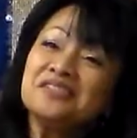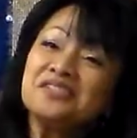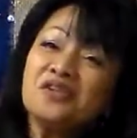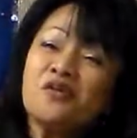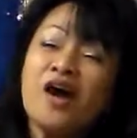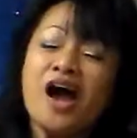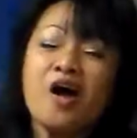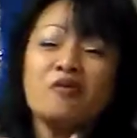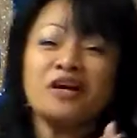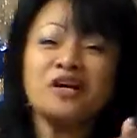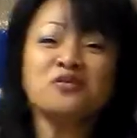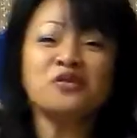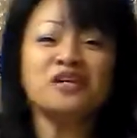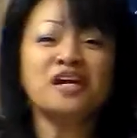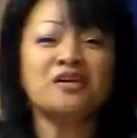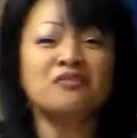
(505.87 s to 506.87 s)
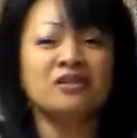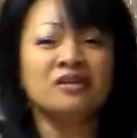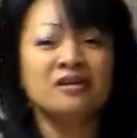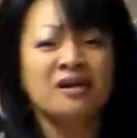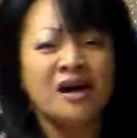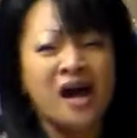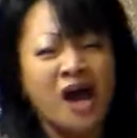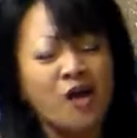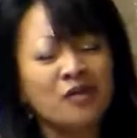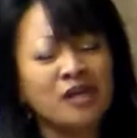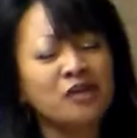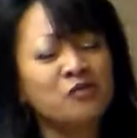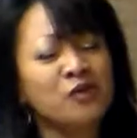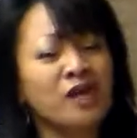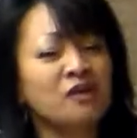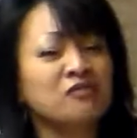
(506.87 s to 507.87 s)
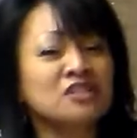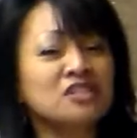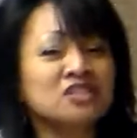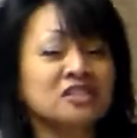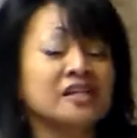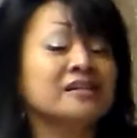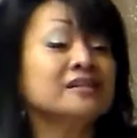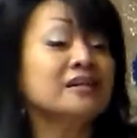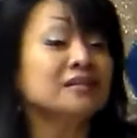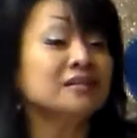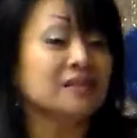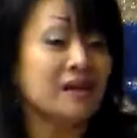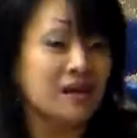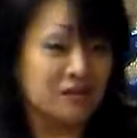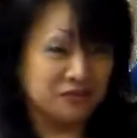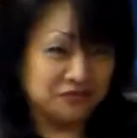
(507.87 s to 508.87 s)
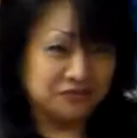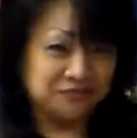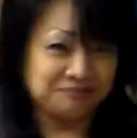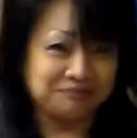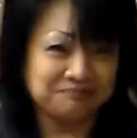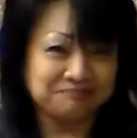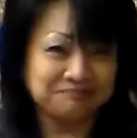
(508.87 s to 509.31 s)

So how can we ever, how can we ever share that love?